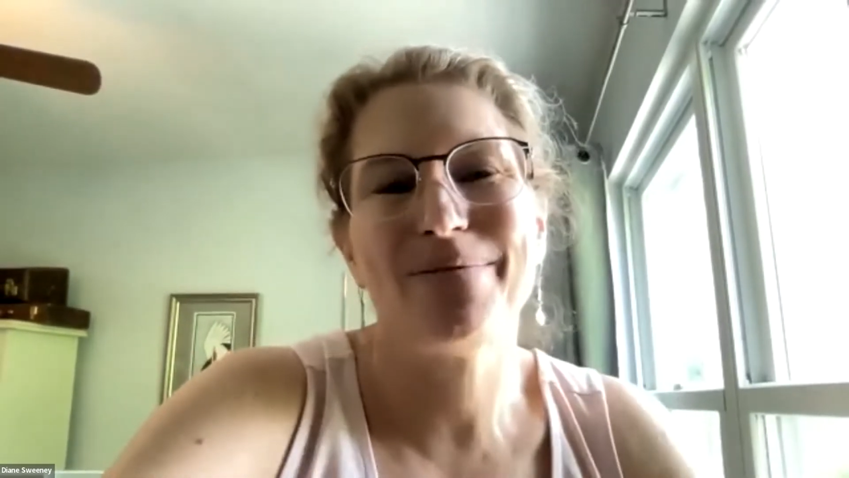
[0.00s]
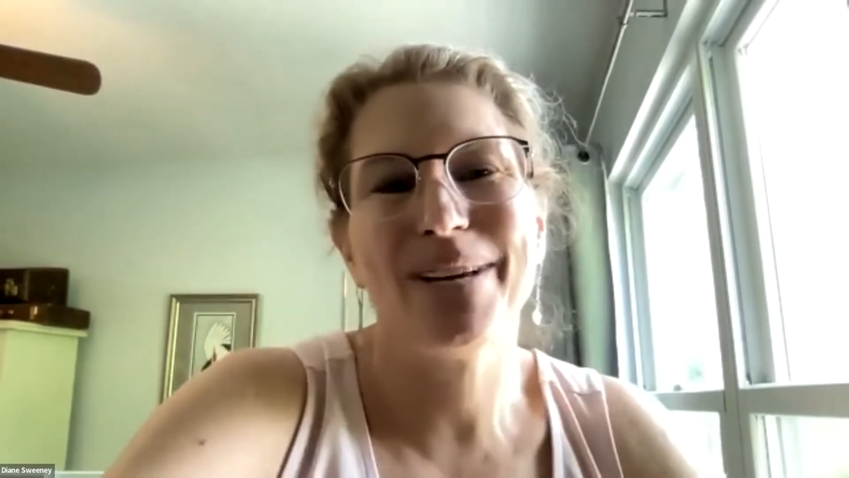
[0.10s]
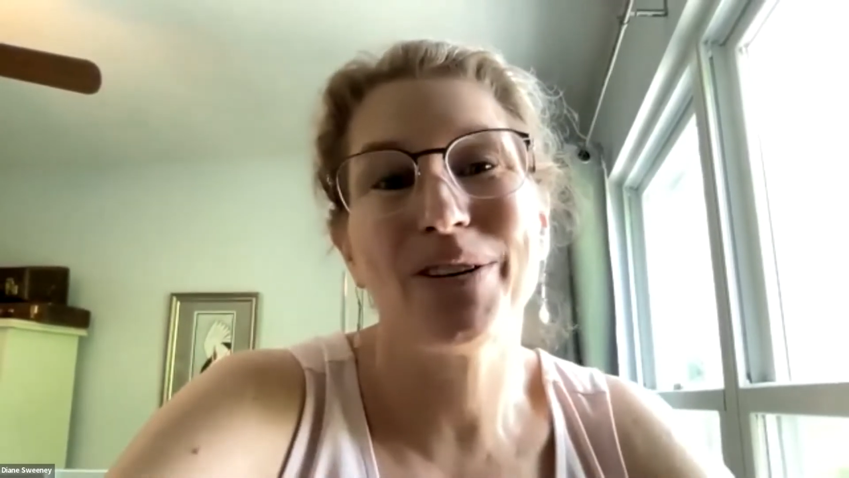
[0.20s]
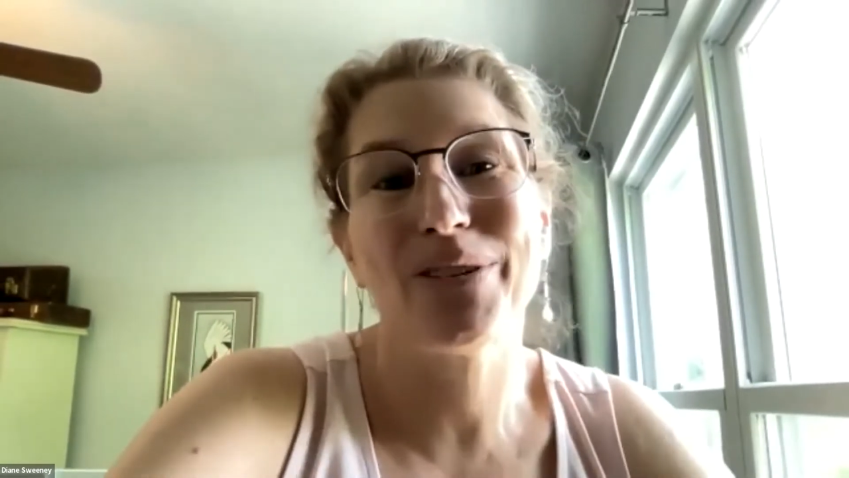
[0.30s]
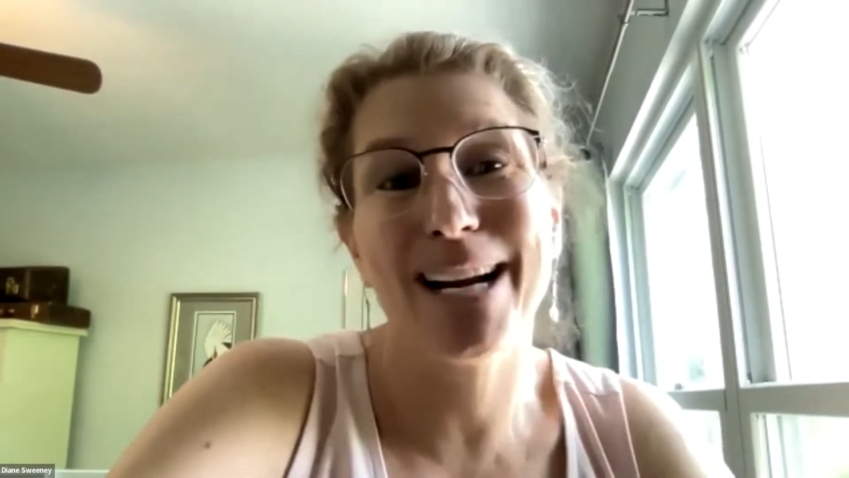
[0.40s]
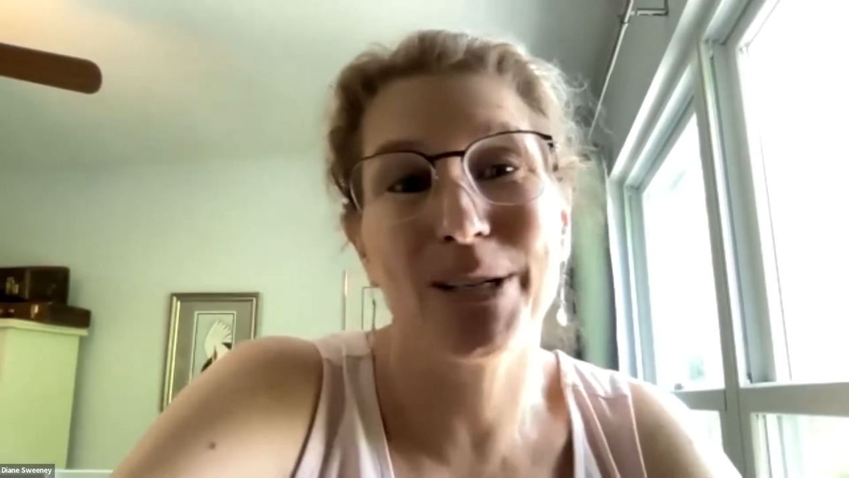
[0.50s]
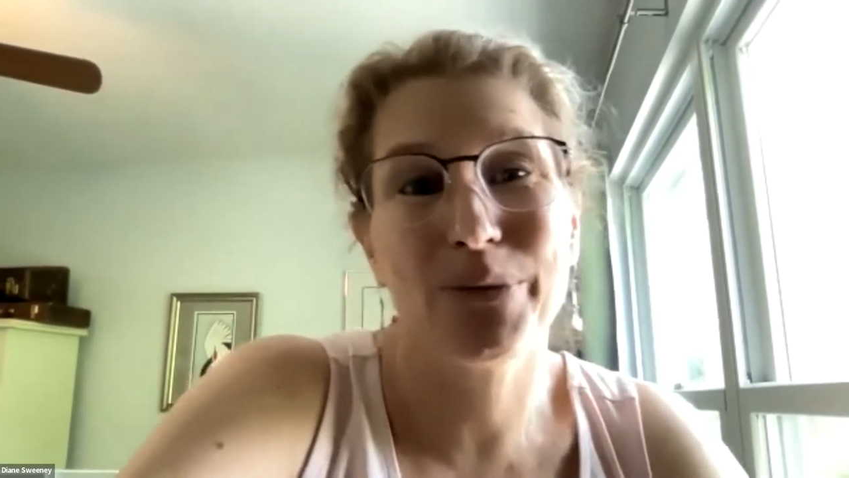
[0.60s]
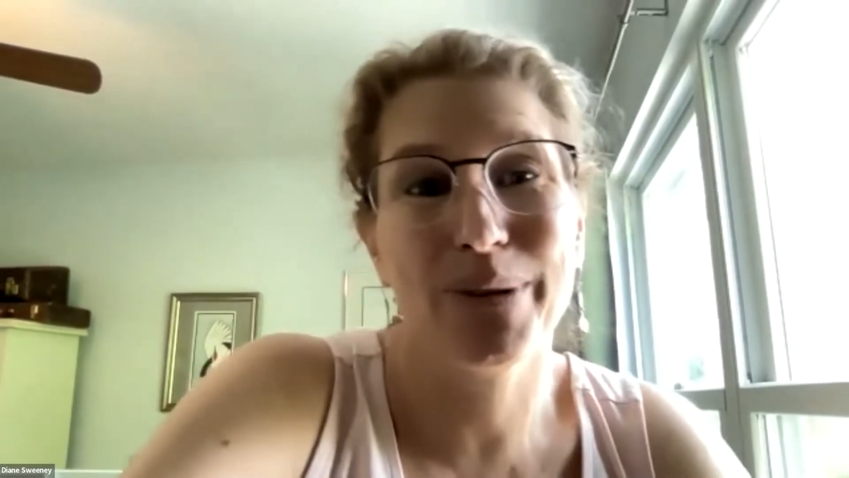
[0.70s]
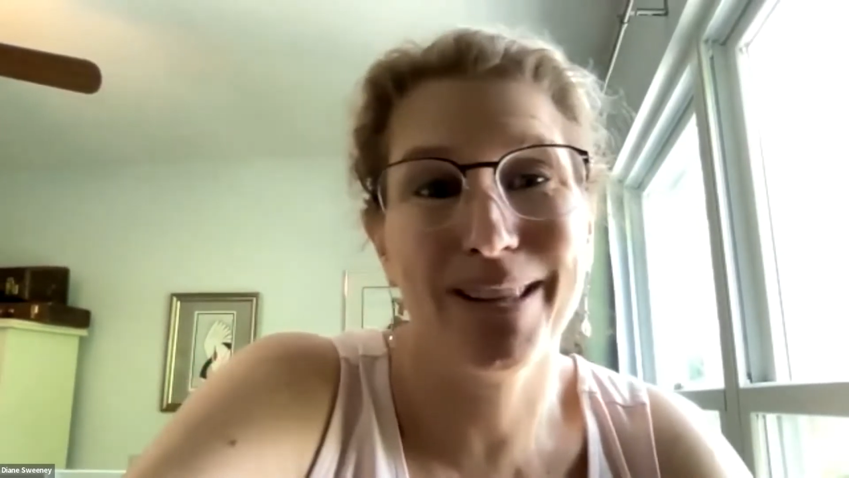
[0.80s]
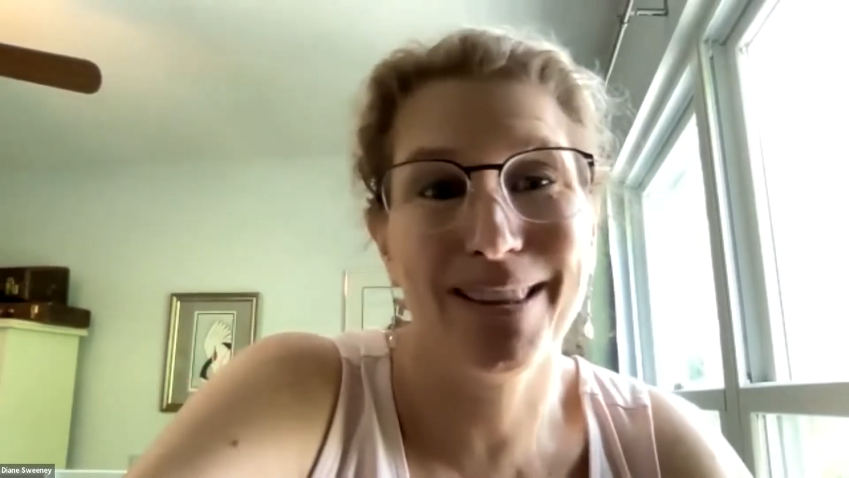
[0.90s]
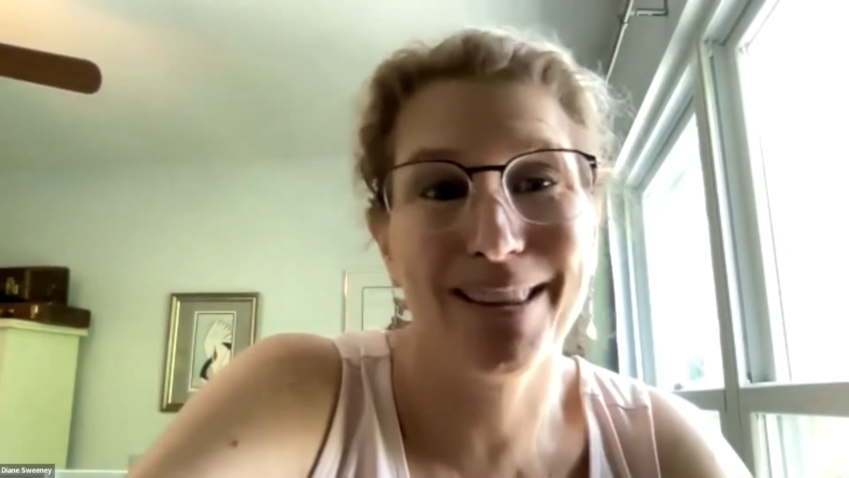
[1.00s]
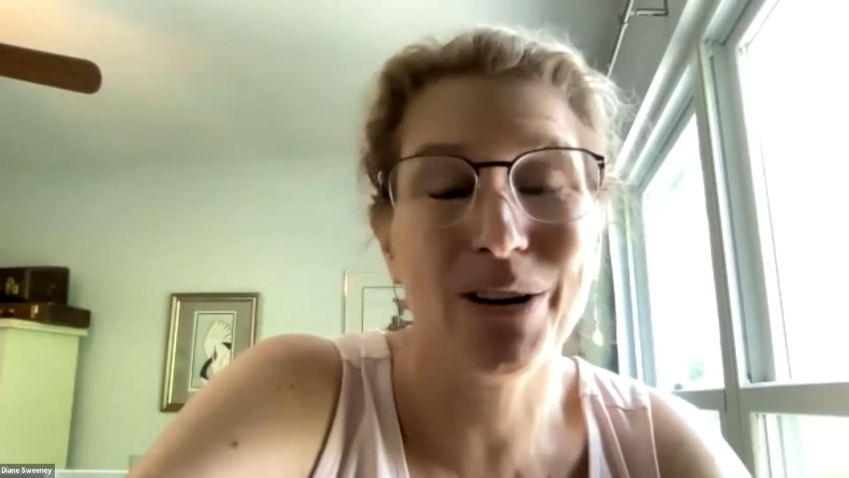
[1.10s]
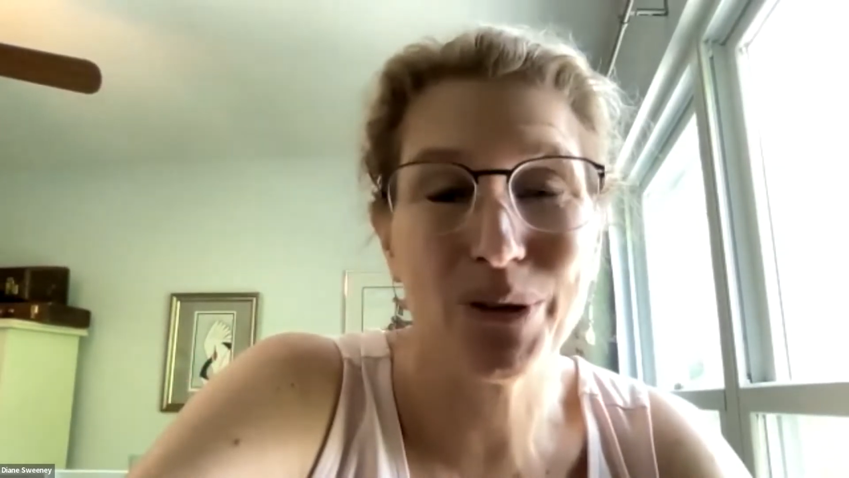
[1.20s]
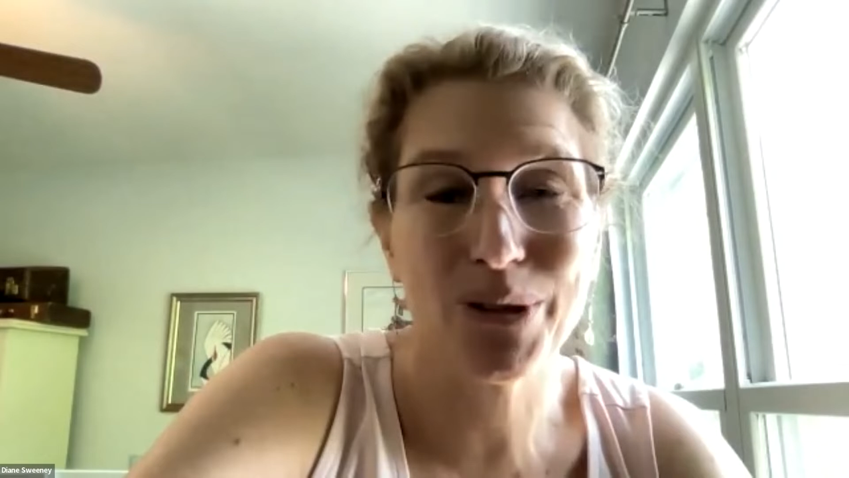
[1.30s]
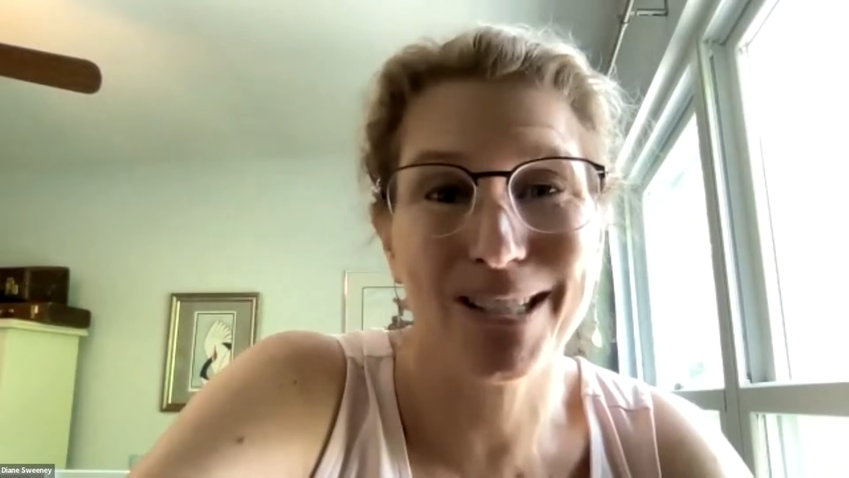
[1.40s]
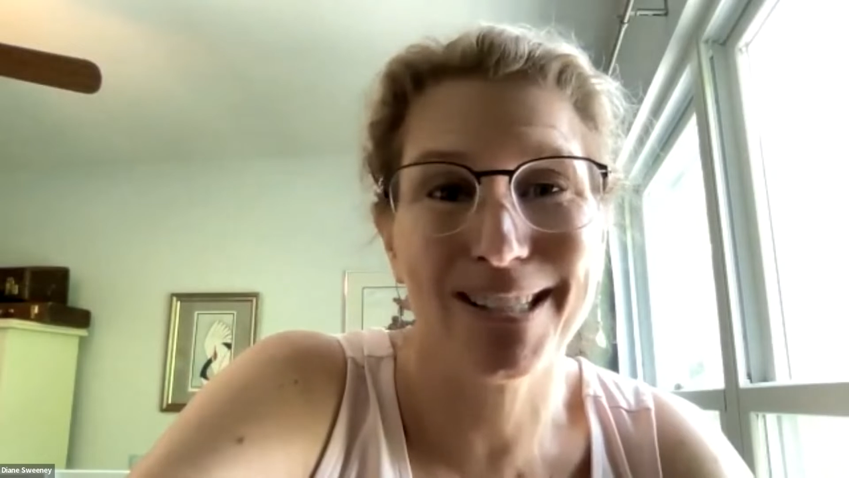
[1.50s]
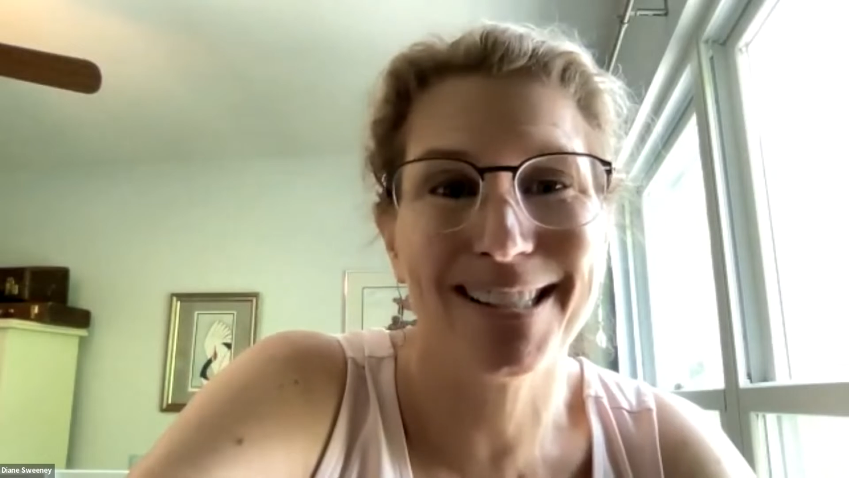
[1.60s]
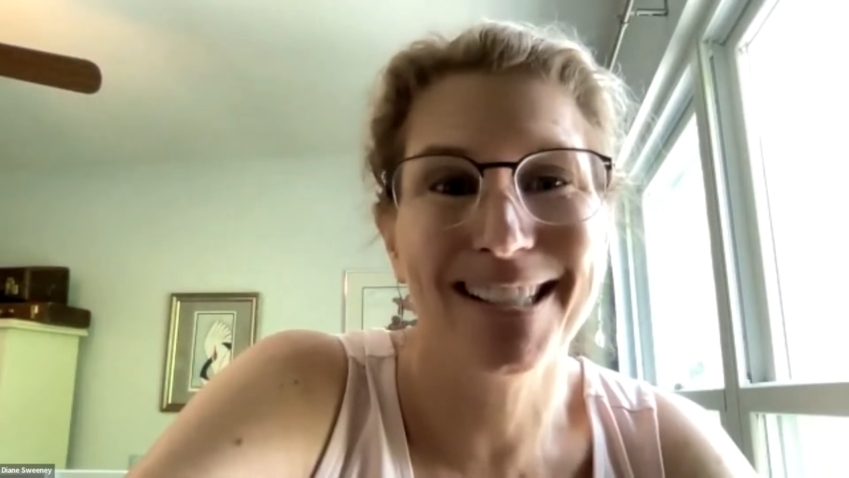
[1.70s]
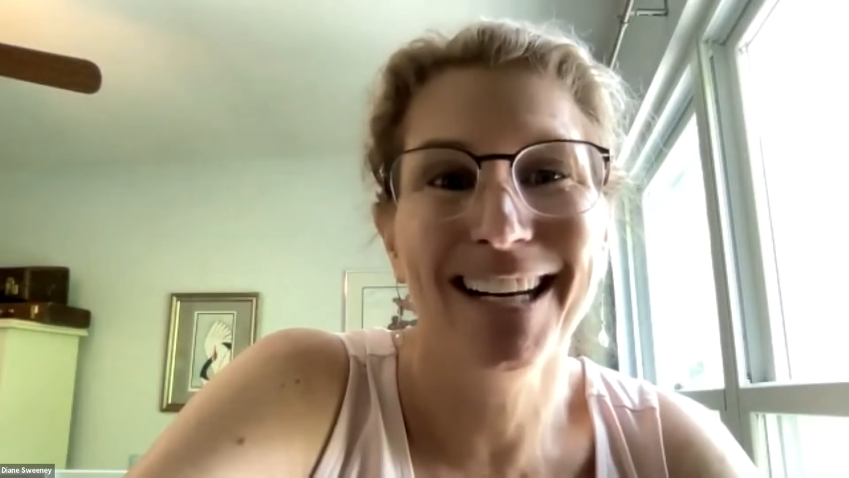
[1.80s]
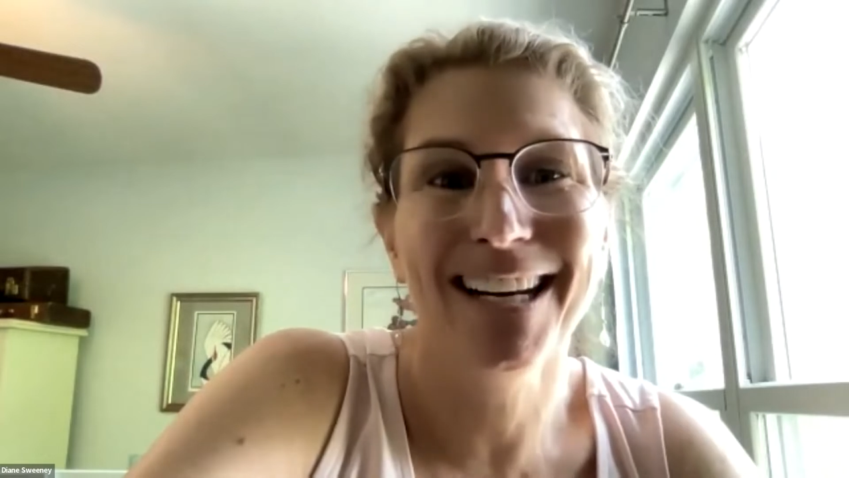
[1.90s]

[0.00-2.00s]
interact with coaches